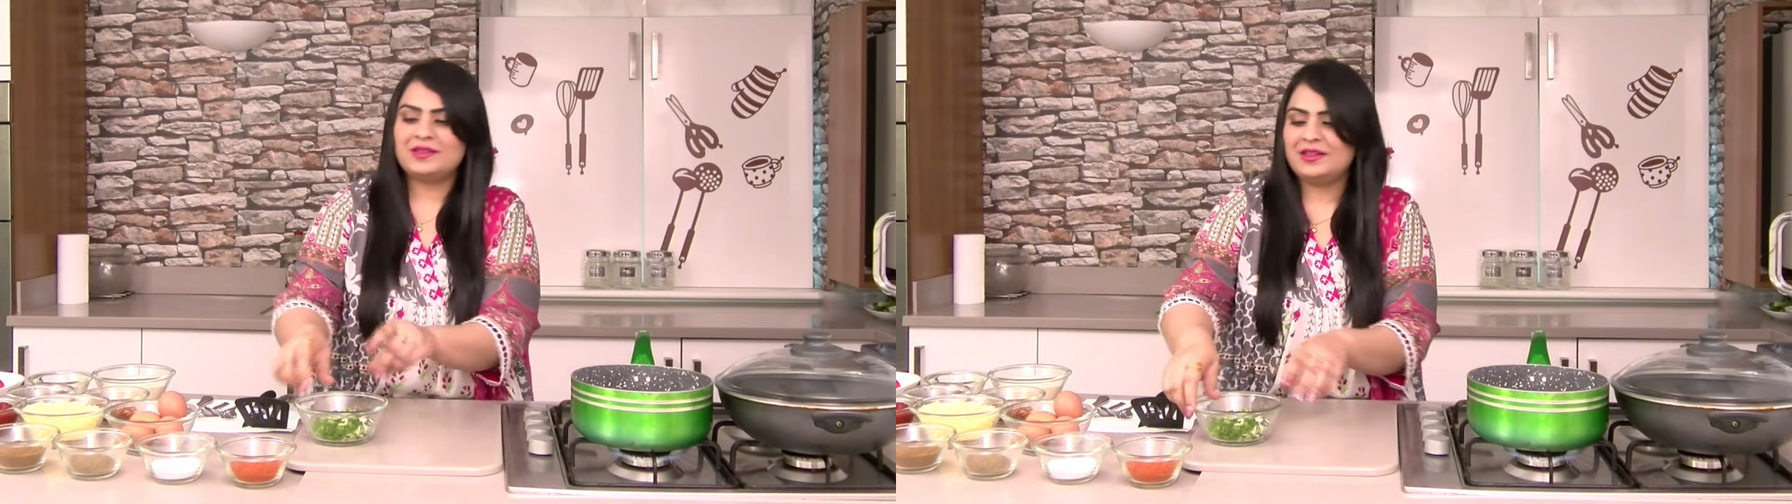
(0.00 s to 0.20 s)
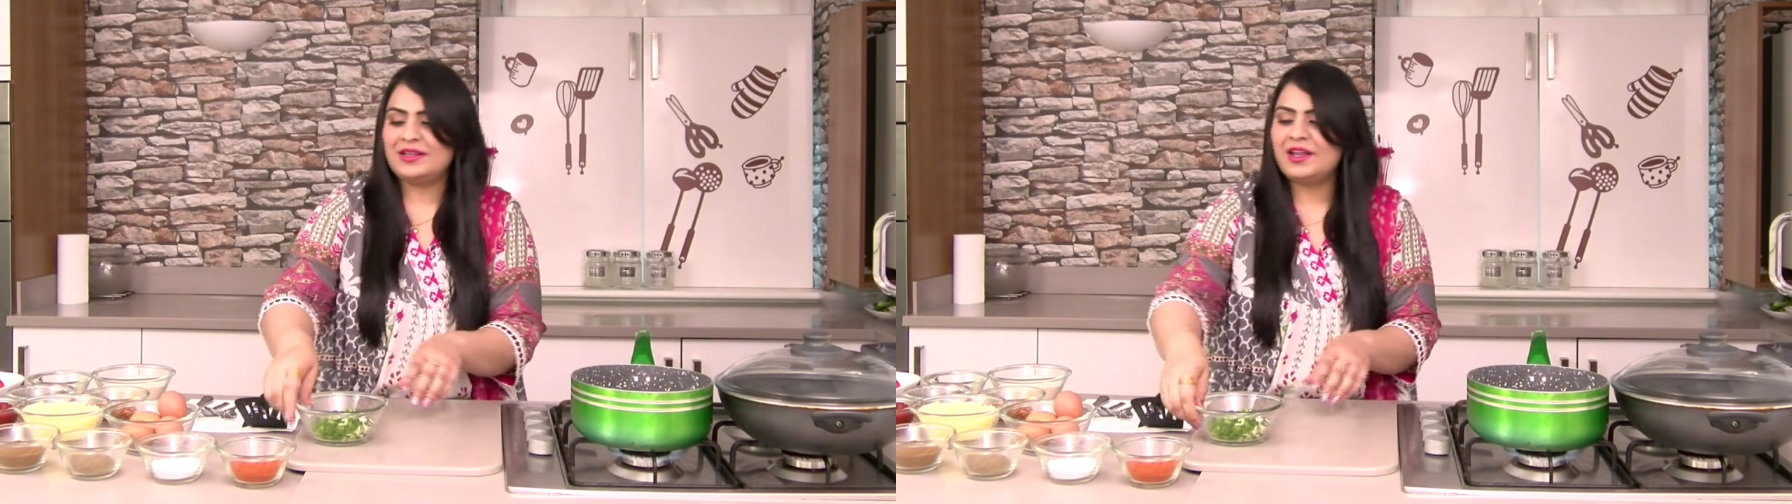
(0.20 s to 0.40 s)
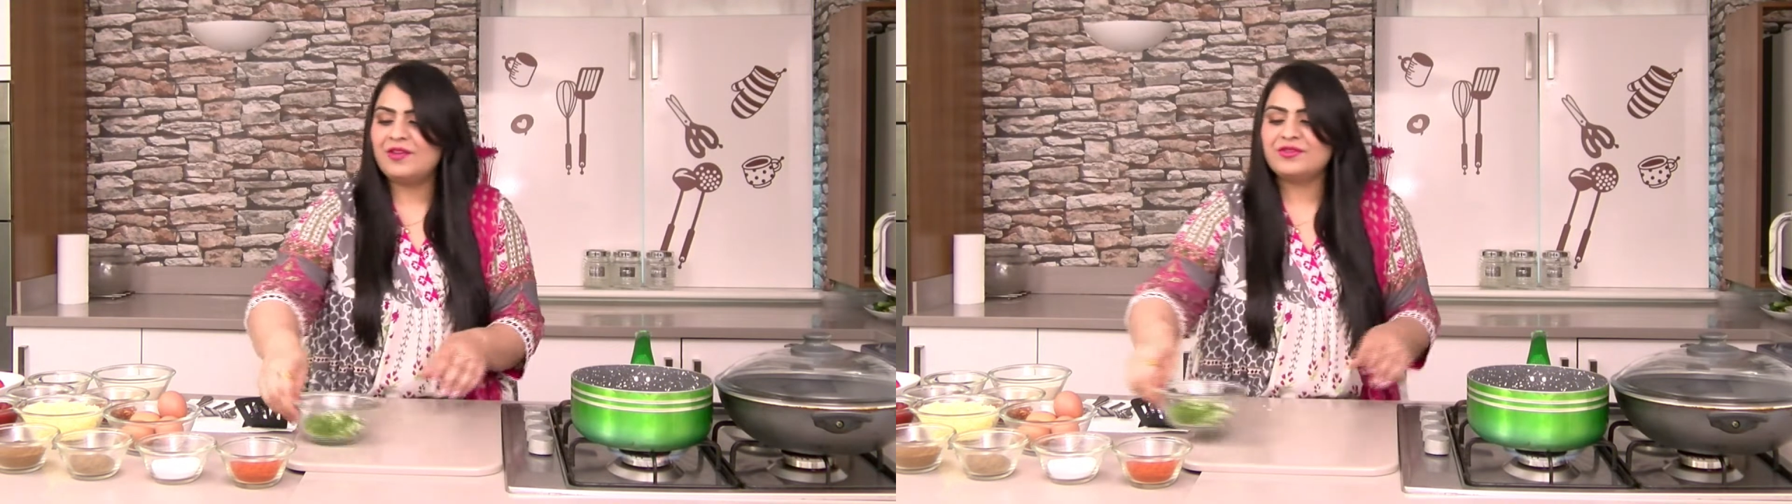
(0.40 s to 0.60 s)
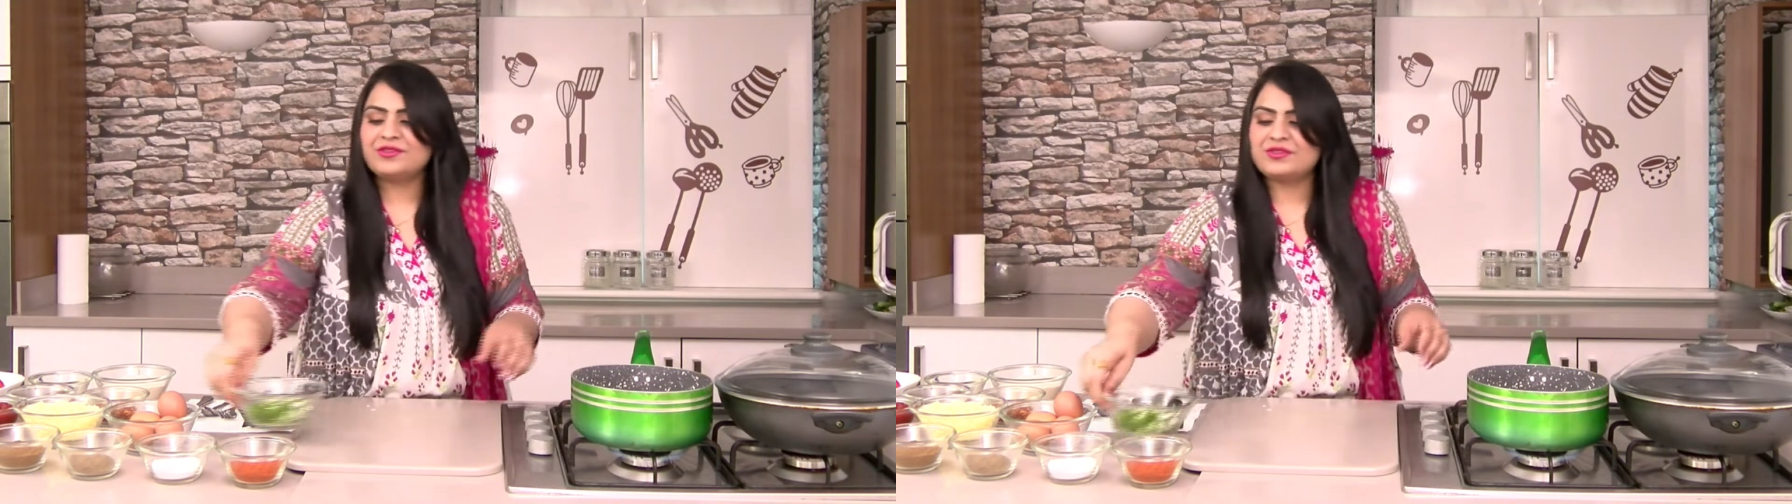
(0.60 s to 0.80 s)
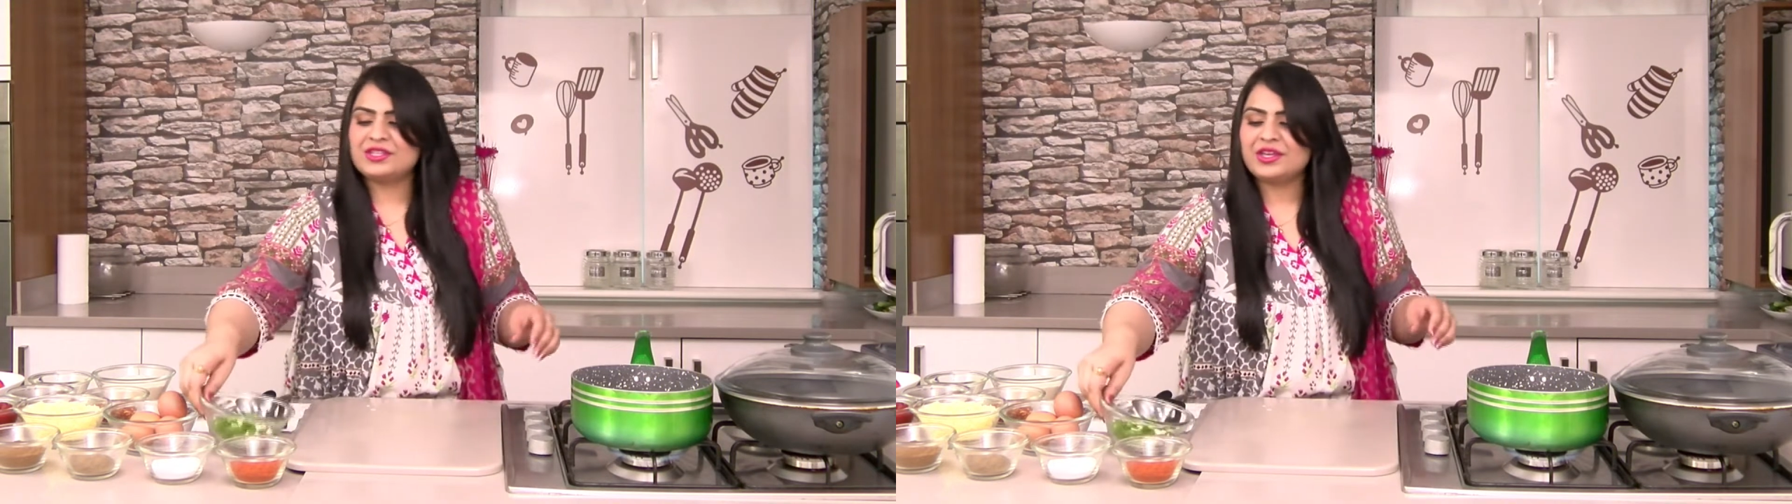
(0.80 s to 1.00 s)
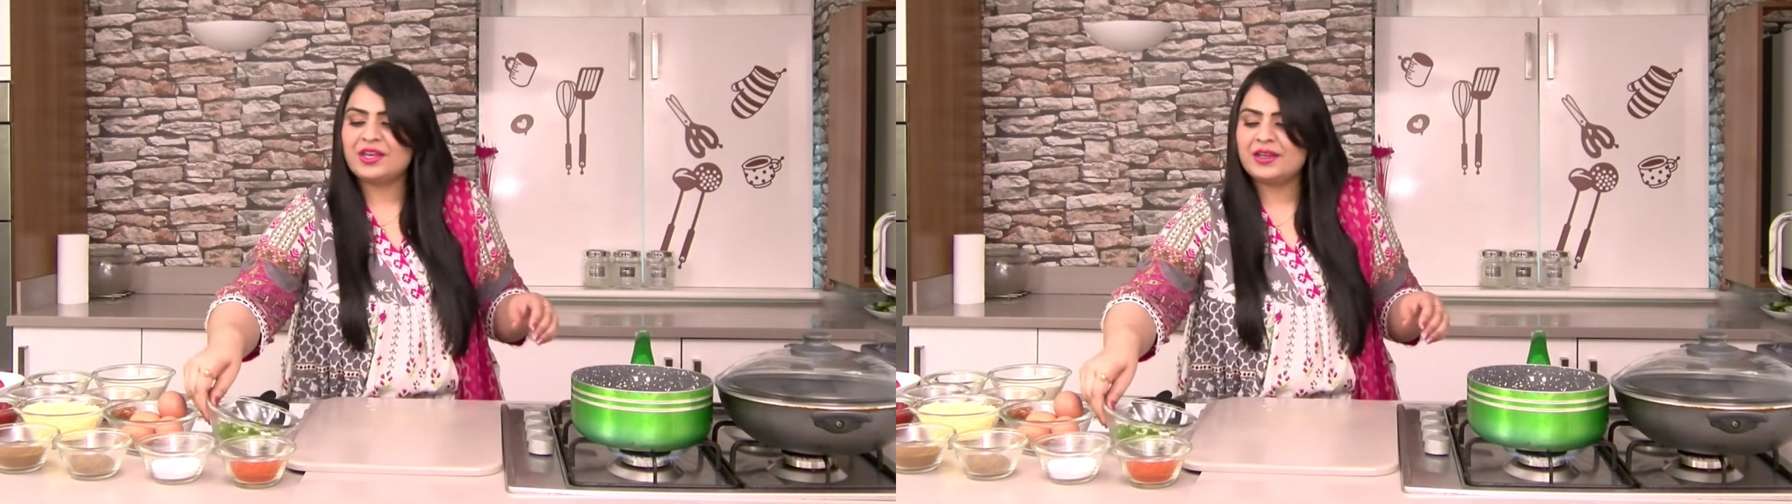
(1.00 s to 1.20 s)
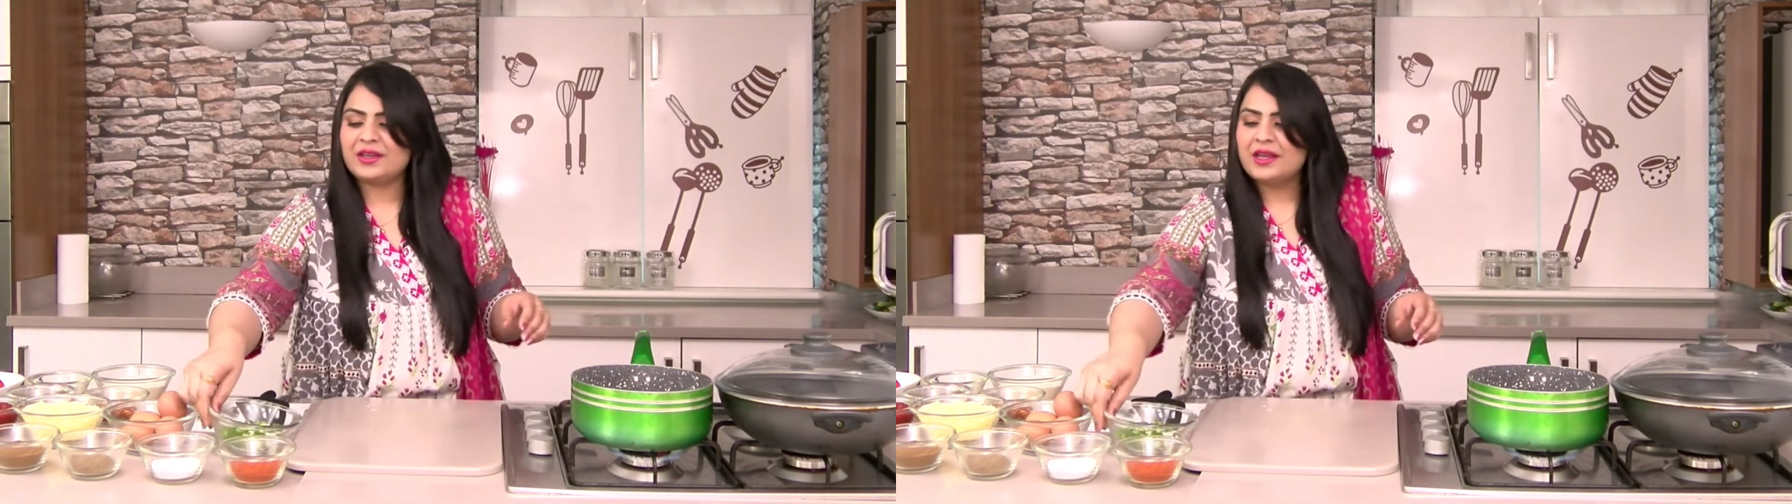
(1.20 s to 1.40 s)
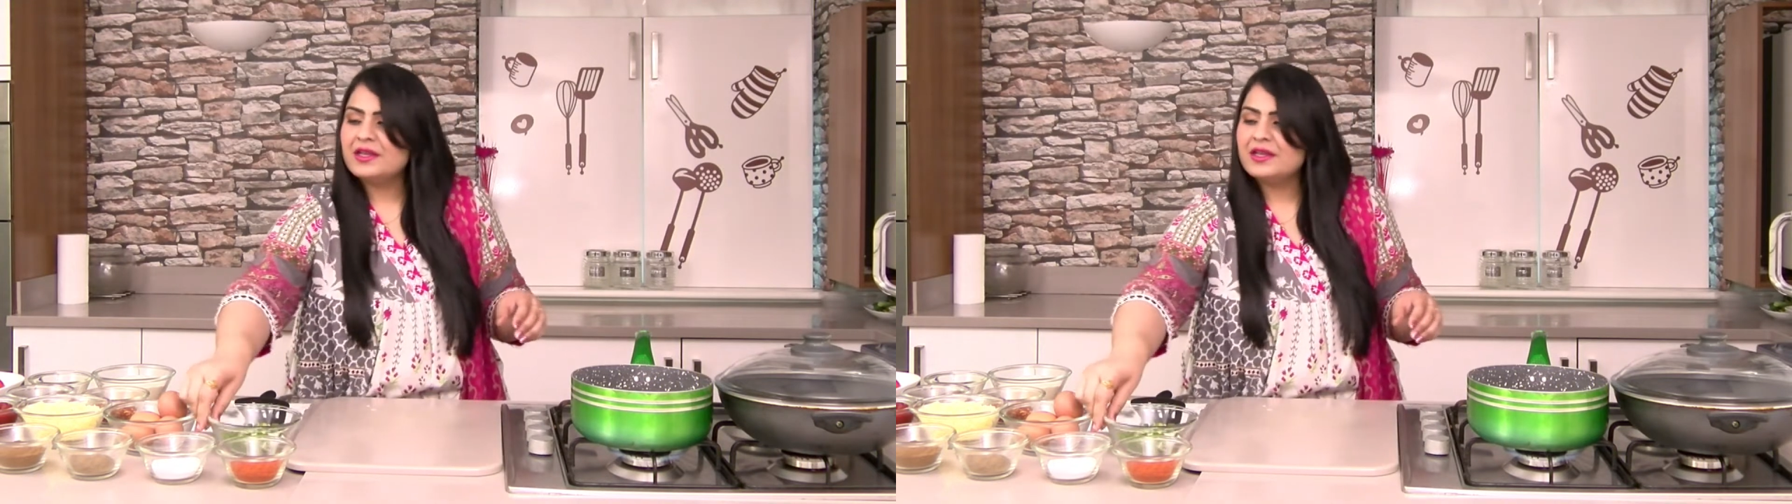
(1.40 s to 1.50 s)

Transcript: they love chicken.